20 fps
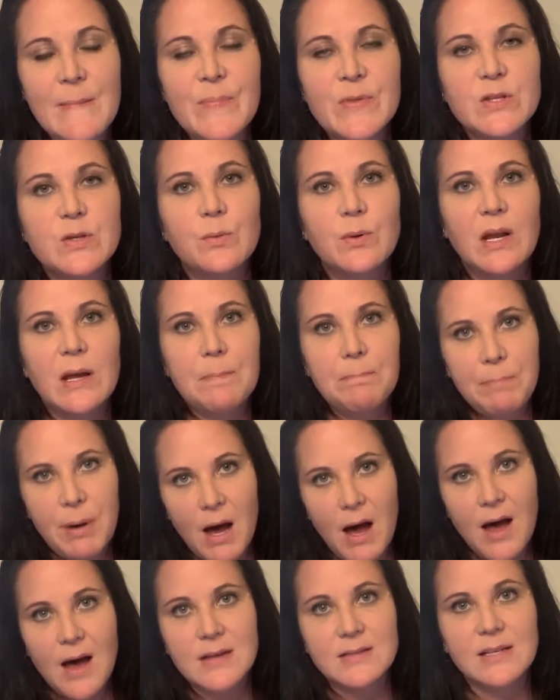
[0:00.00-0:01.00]
So when I
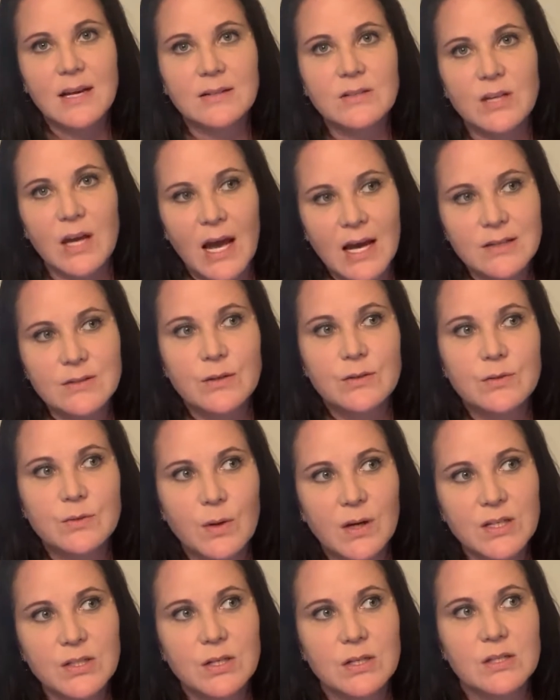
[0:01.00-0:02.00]
pause and actually ask those
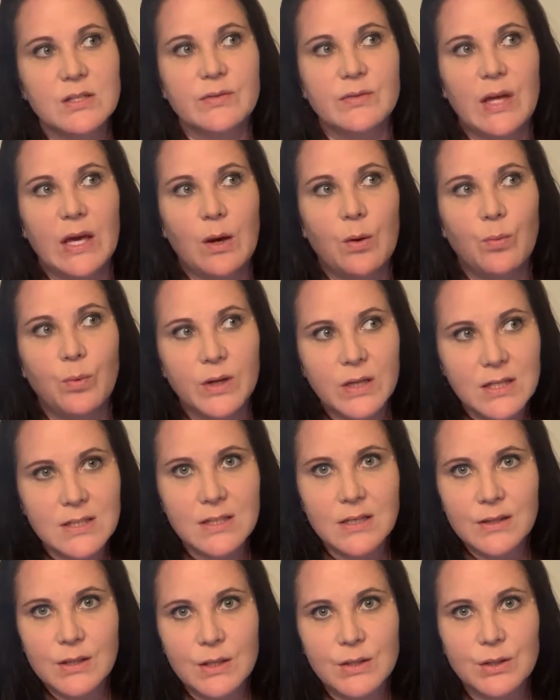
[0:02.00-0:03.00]
questions of, like, what is
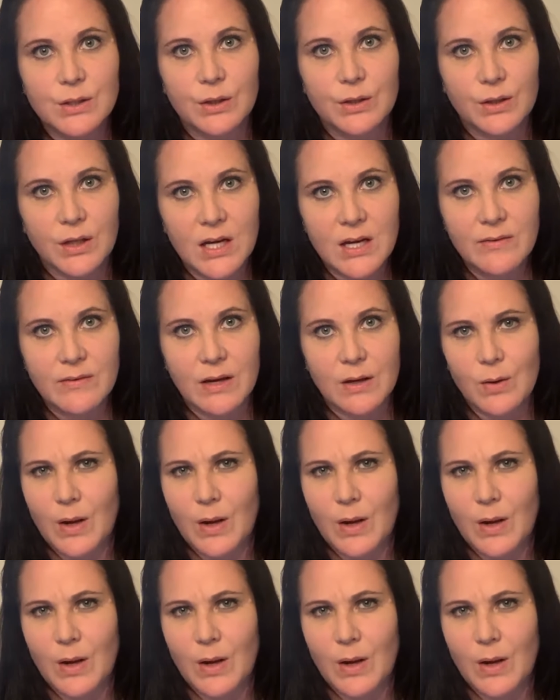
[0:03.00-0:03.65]
it that you're craving?